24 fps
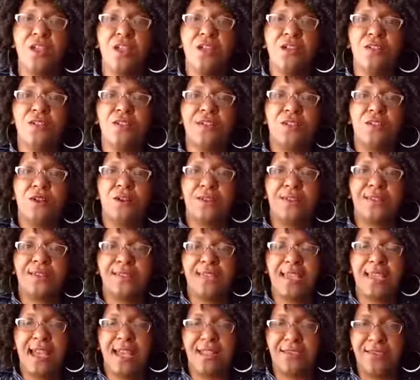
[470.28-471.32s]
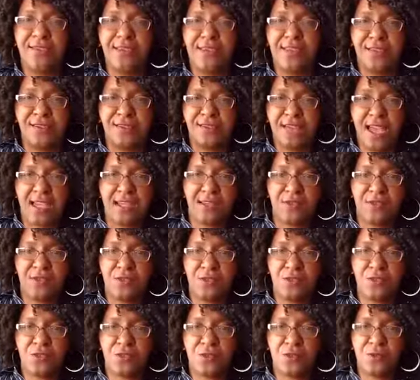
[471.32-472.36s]
So it's got these kind of
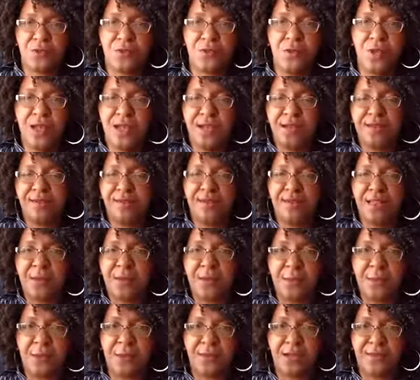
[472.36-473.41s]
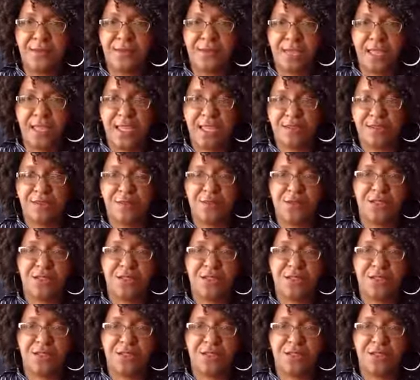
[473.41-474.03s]
two separate things,